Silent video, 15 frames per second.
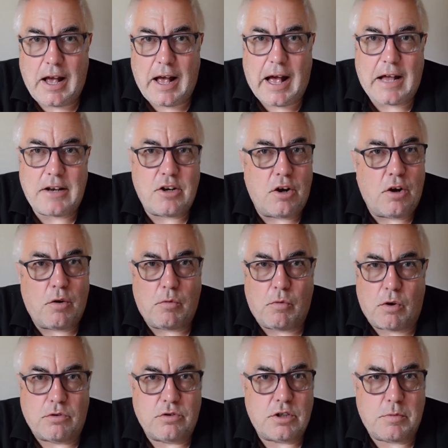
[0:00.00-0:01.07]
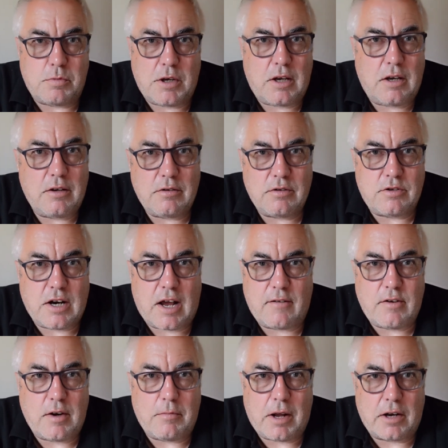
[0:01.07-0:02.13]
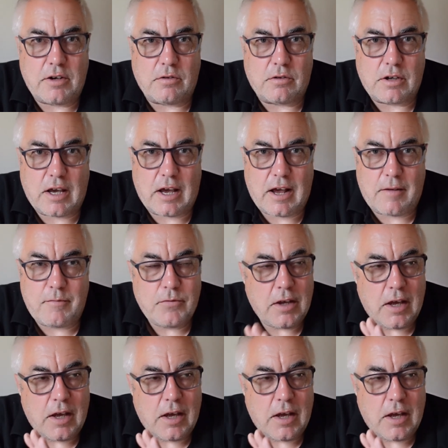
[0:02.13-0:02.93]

I don't want to be driving a manual car.